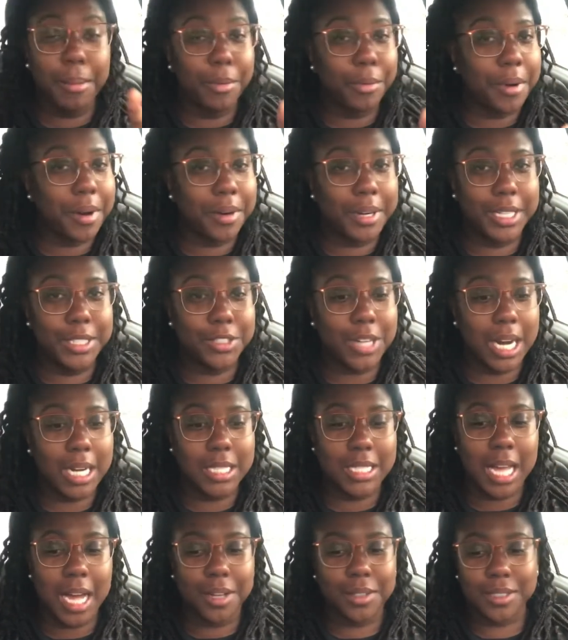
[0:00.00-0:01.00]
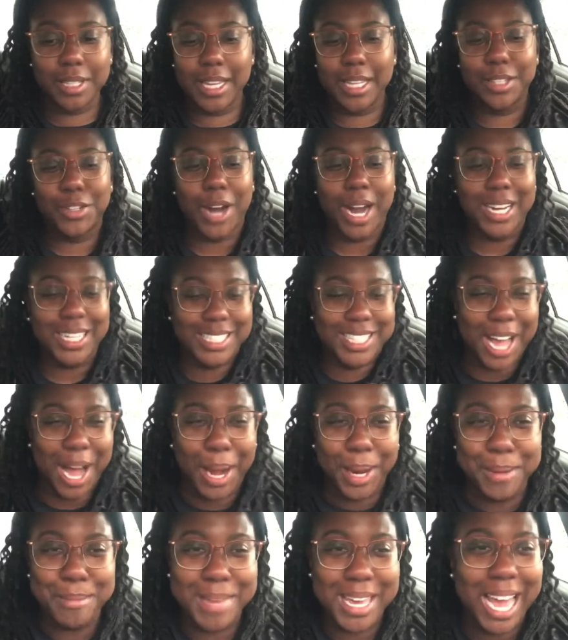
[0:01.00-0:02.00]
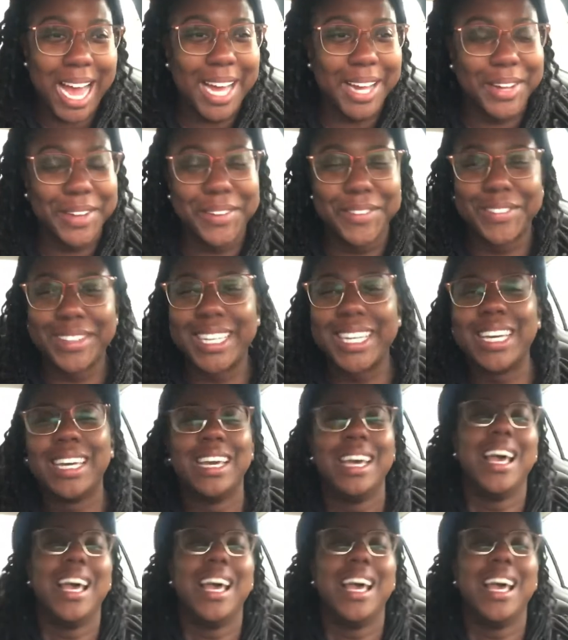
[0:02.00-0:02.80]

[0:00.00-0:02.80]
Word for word: wrong, he tried to talk he tried to talk me out of it.